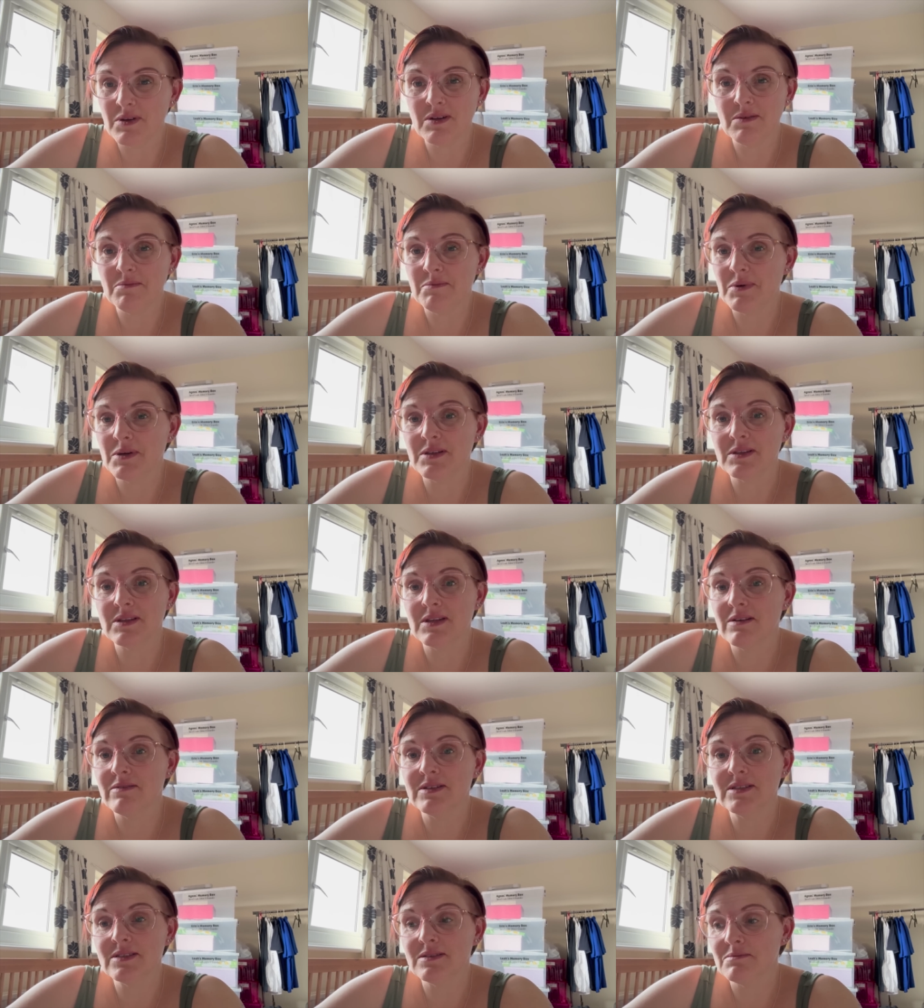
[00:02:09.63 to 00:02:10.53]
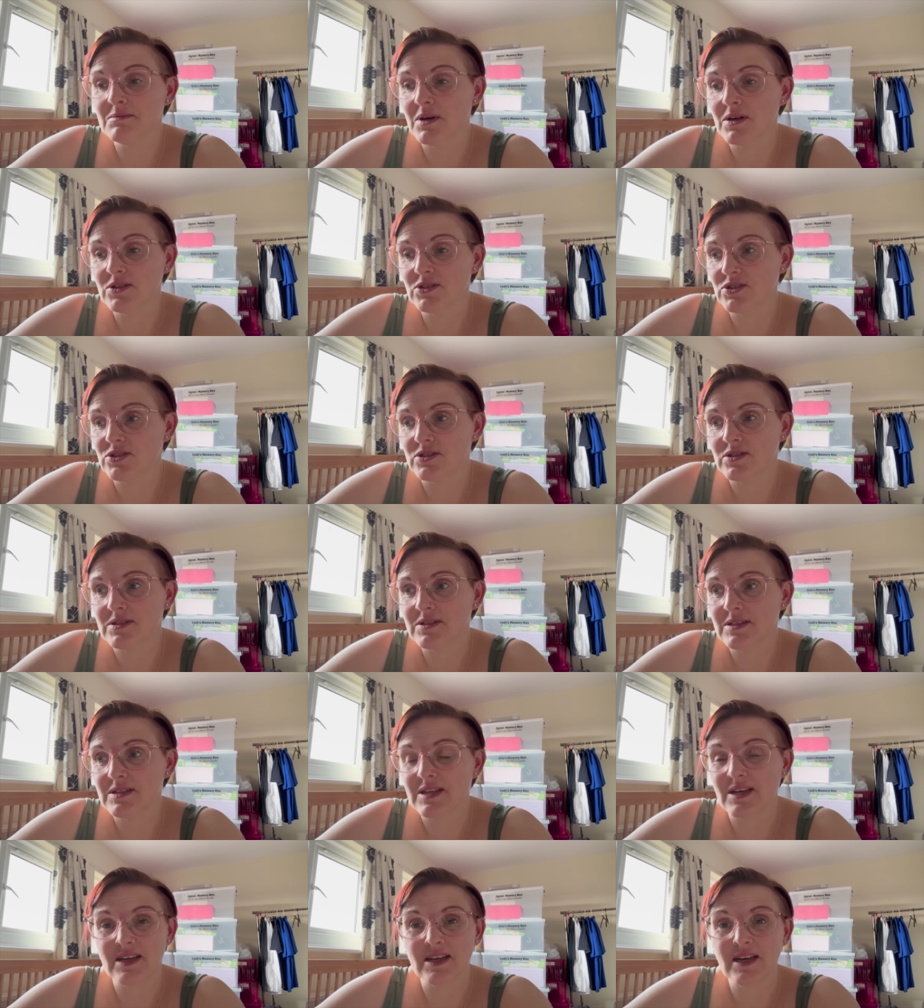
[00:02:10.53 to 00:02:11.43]
but there isn't much
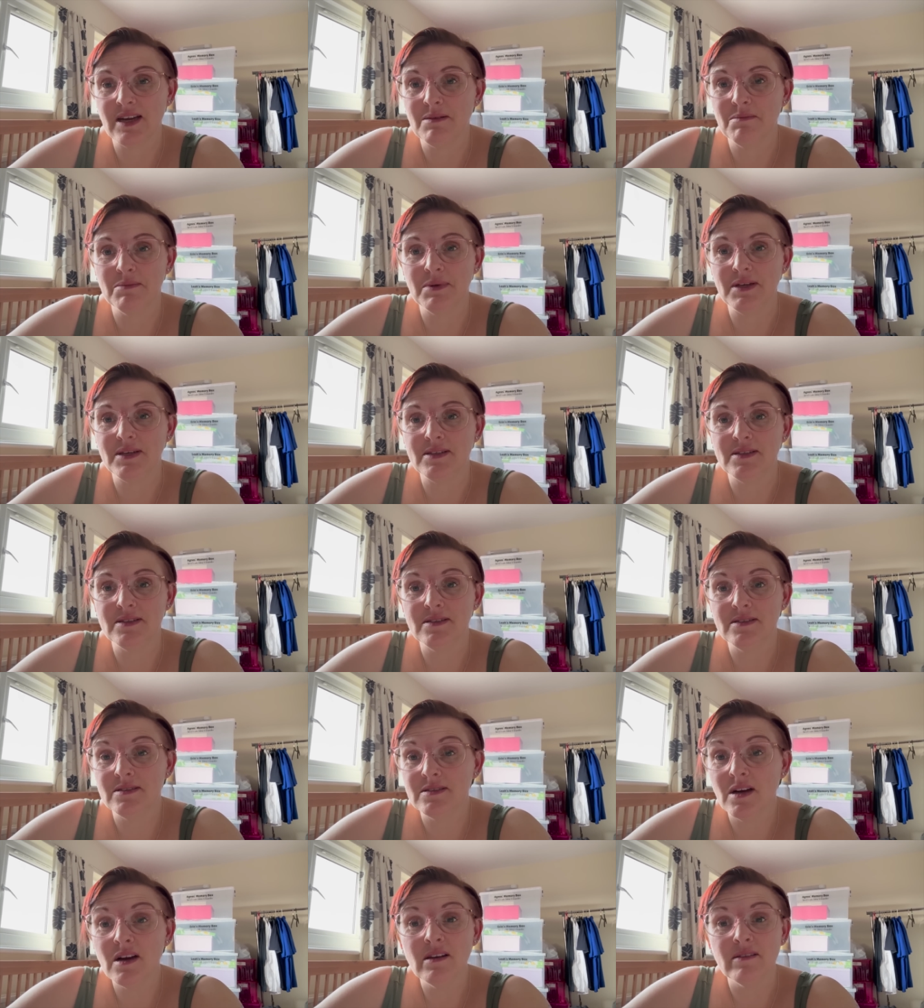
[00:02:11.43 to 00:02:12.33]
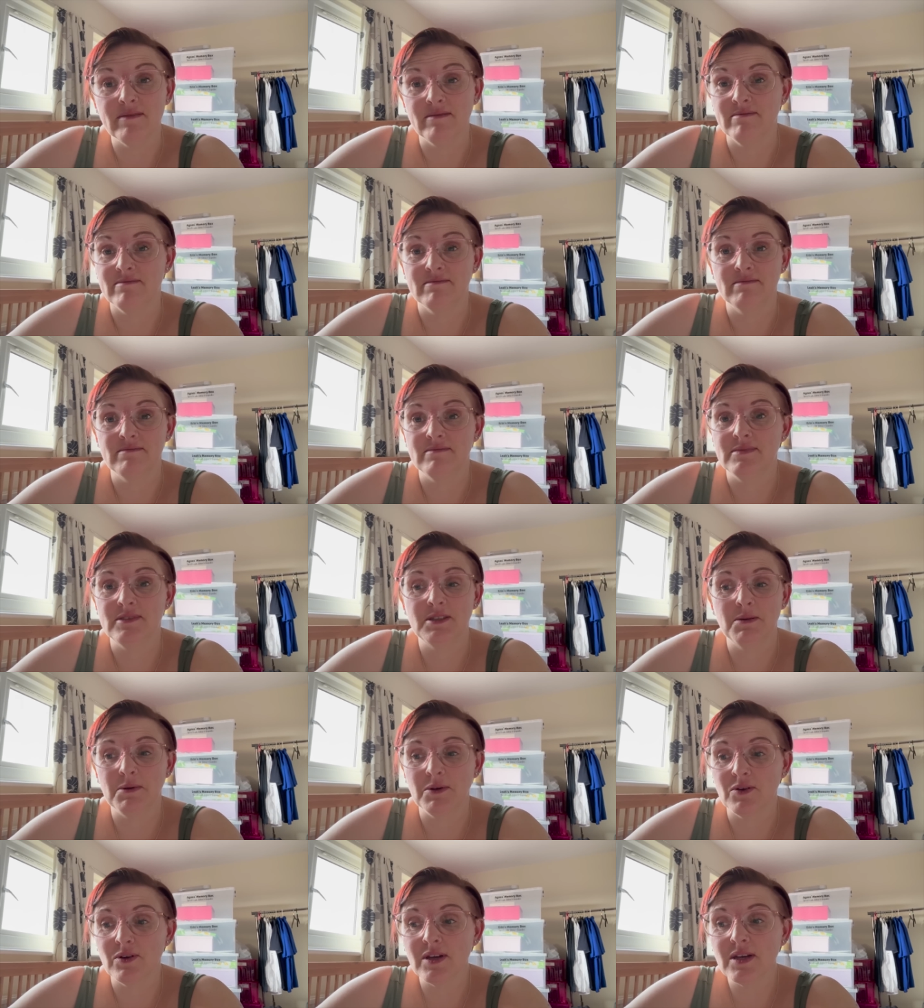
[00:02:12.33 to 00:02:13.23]
that can be done, to
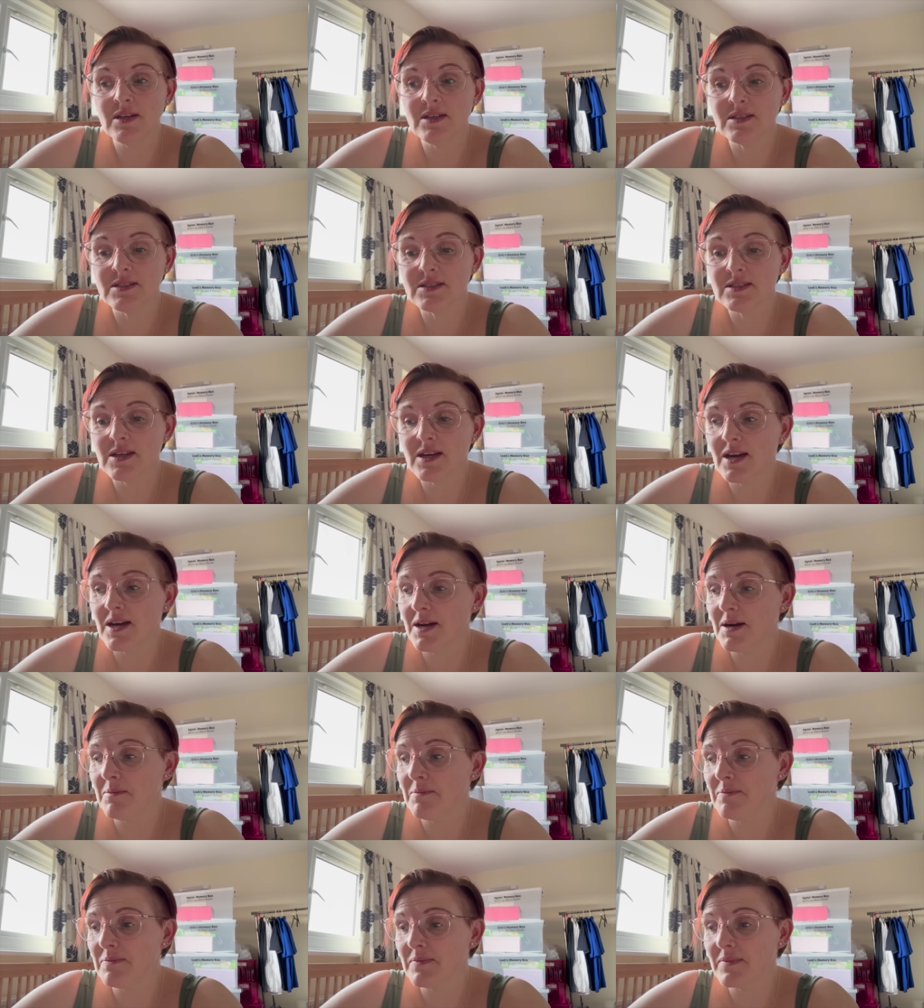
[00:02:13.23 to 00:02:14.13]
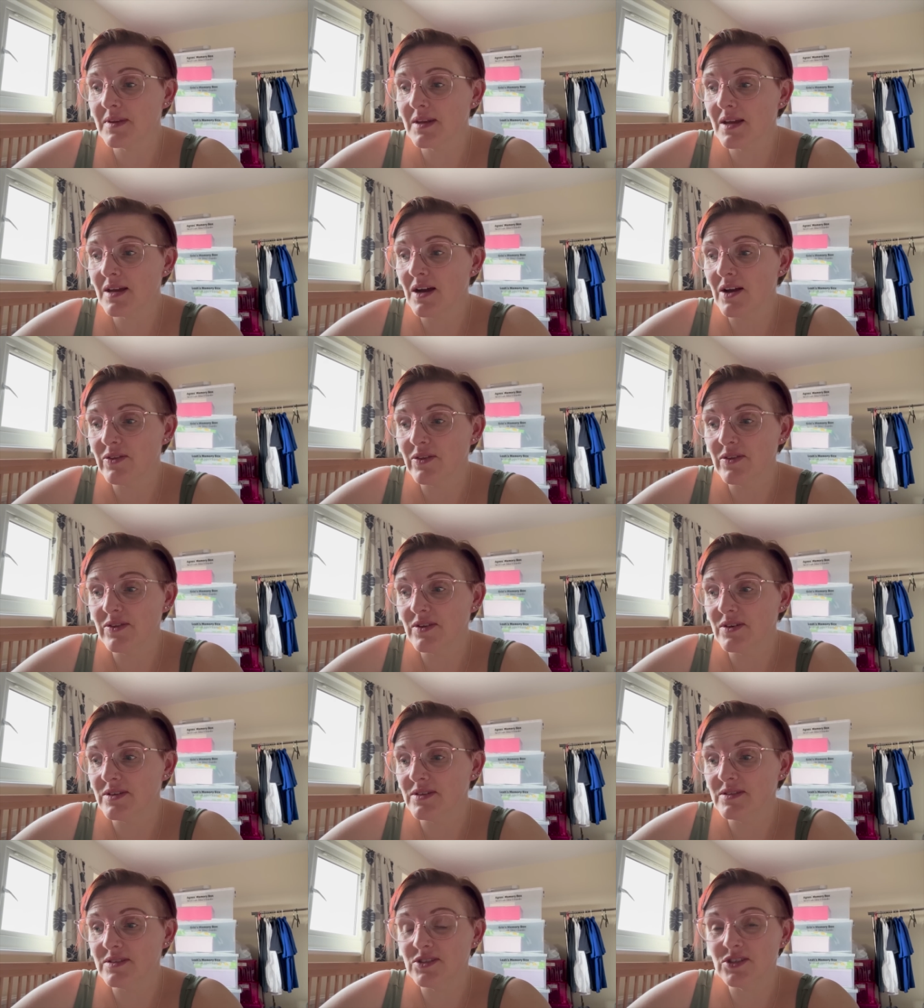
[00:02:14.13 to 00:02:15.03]
be honest, um, other
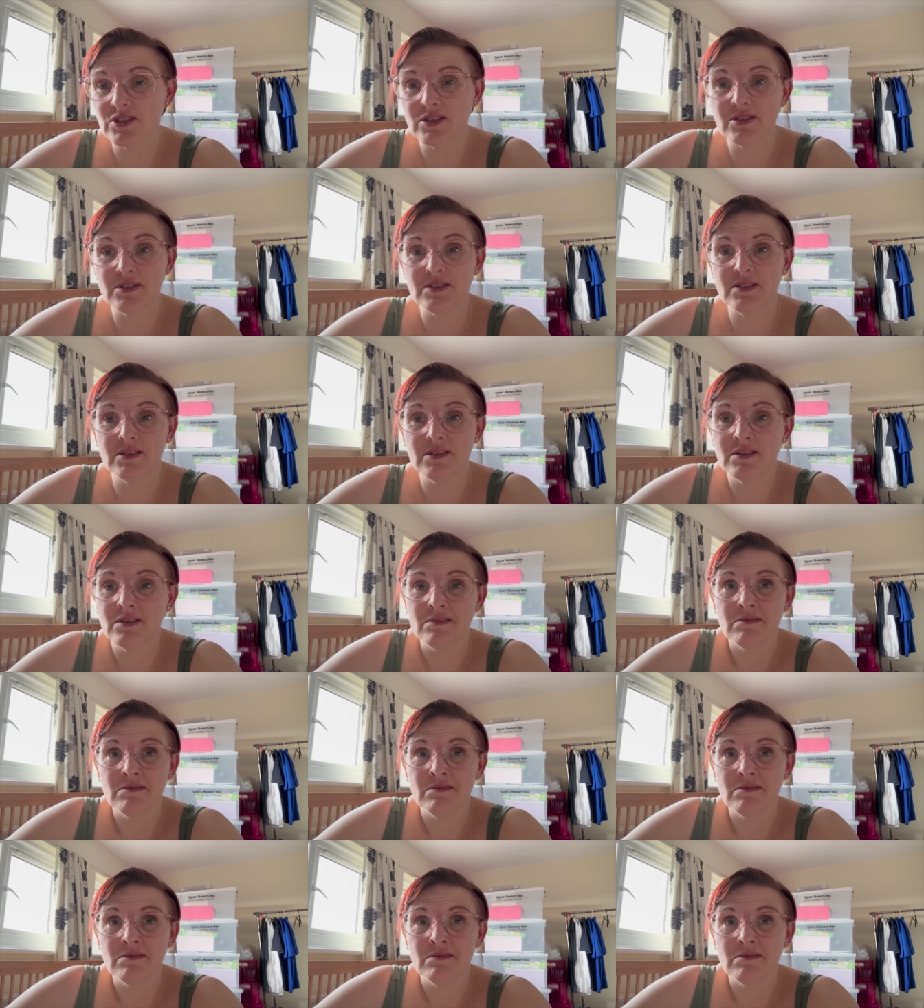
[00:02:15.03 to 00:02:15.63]
than just